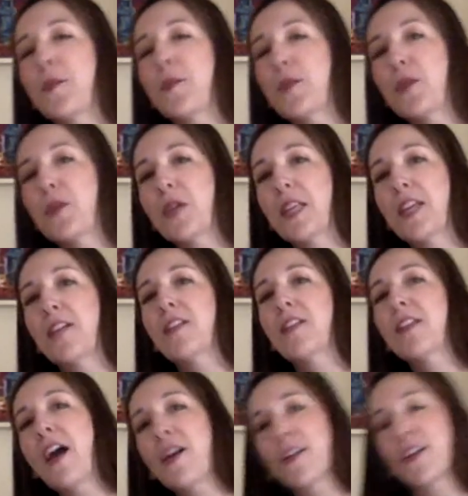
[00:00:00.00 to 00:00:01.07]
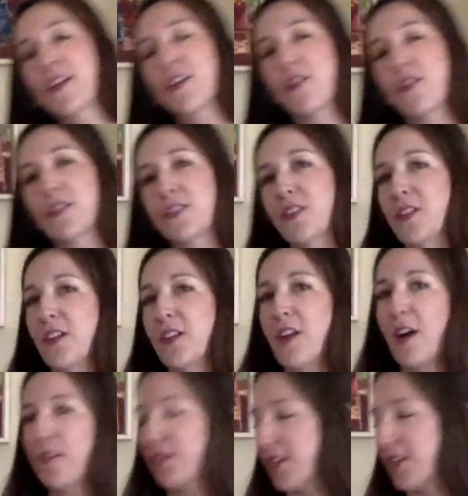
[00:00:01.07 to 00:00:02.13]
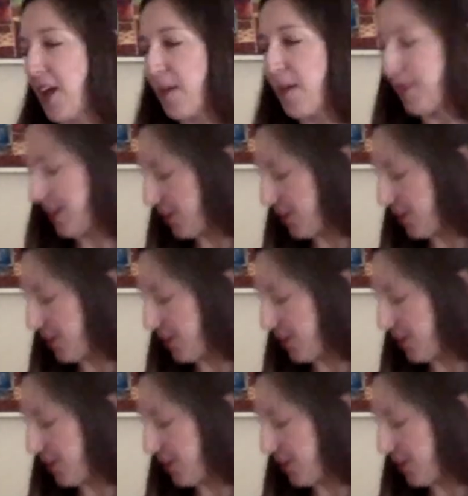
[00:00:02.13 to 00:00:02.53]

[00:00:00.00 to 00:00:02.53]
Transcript: you can hear it louder or turn it off and not make